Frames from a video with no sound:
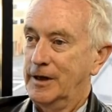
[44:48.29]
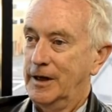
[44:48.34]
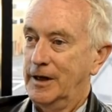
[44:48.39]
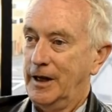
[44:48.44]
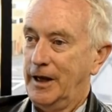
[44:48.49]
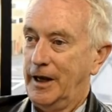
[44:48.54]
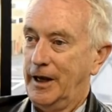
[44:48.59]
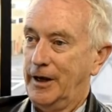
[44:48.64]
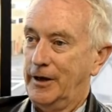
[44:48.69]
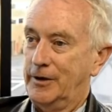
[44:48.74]

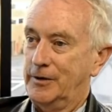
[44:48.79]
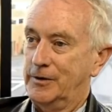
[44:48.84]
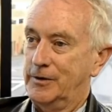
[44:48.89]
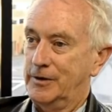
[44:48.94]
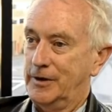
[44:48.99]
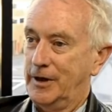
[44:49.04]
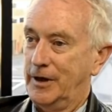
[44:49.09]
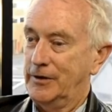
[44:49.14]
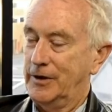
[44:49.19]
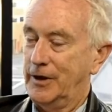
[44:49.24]
and
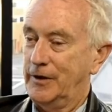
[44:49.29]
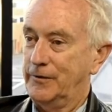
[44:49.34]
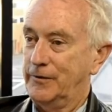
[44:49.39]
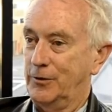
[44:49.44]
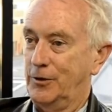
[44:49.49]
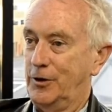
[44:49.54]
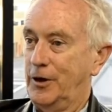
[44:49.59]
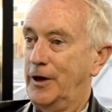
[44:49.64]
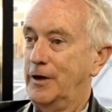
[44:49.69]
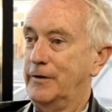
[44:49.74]
they
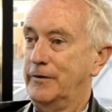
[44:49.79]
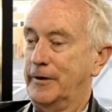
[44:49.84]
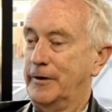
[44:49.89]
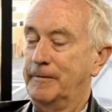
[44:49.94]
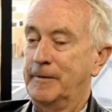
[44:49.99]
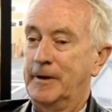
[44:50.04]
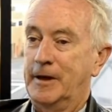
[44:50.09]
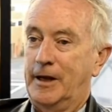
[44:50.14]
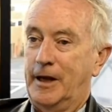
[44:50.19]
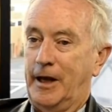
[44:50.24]
fall over.
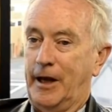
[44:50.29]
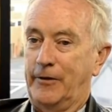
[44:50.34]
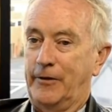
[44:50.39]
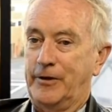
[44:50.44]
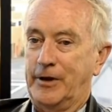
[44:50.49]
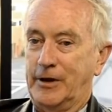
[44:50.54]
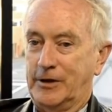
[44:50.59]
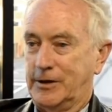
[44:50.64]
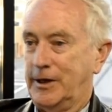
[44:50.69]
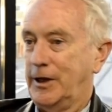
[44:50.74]
And
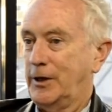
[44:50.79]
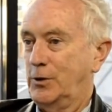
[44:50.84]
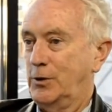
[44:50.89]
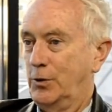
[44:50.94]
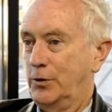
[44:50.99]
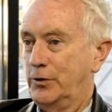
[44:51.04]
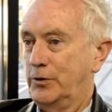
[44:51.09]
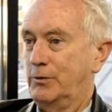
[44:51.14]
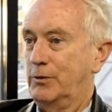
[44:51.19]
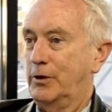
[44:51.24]
things like
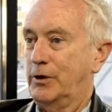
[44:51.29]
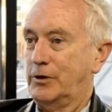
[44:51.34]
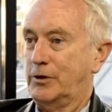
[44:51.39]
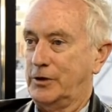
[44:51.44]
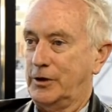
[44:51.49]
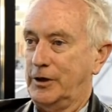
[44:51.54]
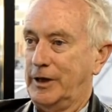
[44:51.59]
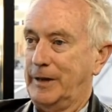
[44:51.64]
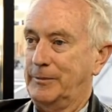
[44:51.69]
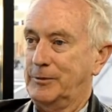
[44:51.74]
Northern Rock's
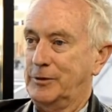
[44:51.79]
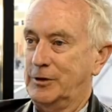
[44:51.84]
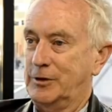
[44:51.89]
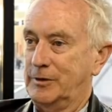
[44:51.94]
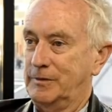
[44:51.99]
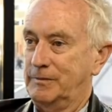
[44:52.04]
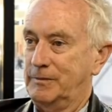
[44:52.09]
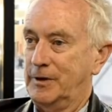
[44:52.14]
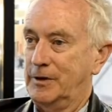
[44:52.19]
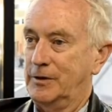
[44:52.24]
collapse
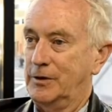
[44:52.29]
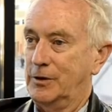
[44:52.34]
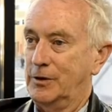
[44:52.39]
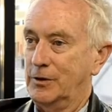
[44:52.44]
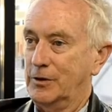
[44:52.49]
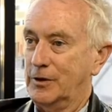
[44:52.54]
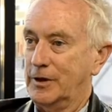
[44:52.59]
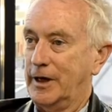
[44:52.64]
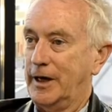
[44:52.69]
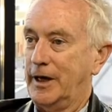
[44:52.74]
in the
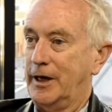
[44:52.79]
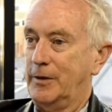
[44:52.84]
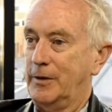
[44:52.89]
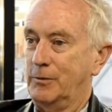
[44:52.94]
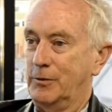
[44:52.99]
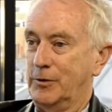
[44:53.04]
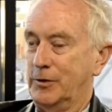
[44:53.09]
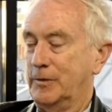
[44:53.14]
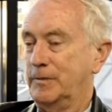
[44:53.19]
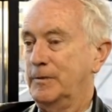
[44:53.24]
UK
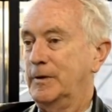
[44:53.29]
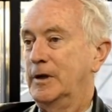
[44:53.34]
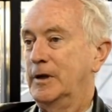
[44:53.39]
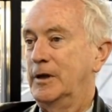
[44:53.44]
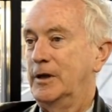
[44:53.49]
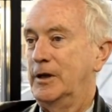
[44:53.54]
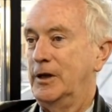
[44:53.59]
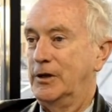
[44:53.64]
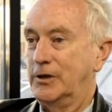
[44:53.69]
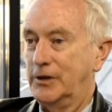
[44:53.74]
were
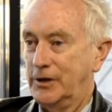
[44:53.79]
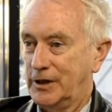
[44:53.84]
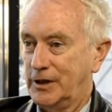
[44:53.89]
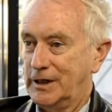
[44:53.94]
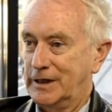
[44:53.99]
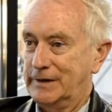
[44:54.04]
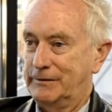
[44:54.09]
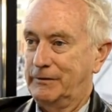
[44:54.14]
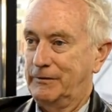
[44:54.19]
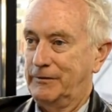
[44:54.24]

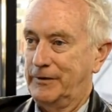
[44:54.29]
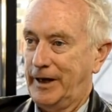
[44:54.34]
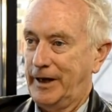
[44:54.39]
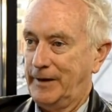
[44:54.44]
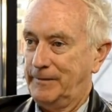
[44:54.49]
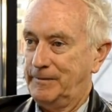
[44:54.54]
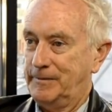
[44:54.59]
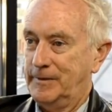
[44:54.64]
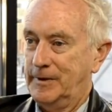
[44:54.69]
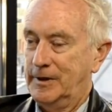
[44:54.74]
indicative of that.